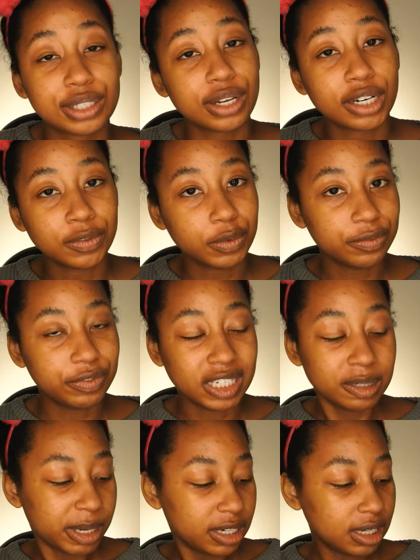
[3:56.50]
to start off with
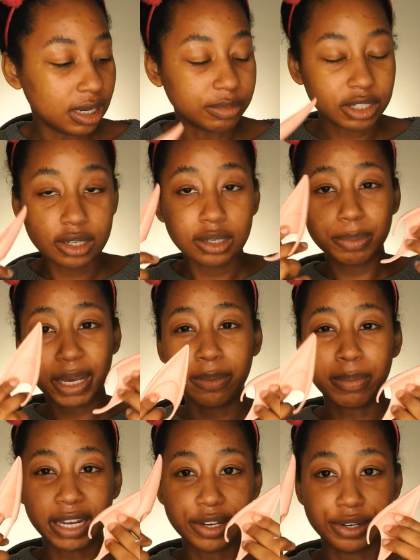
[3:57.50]
face painting, I'm just gonna
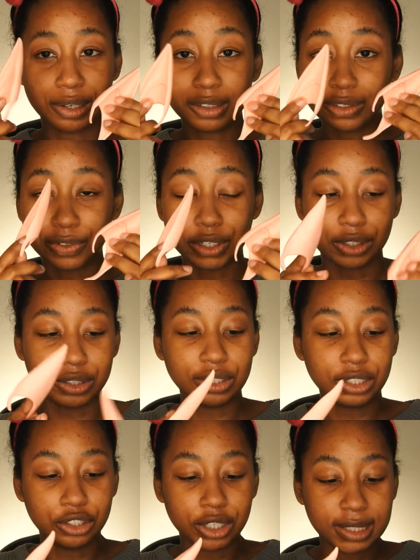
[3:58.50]
paint my ears
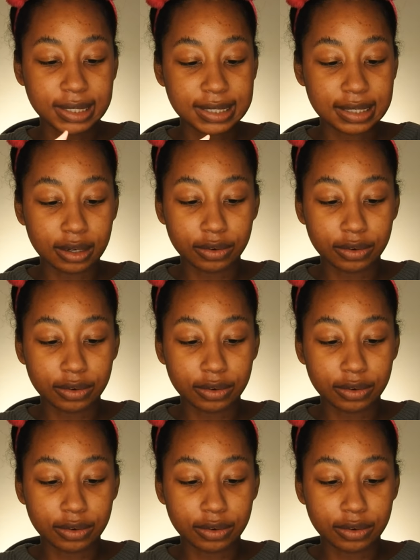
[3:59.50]
first just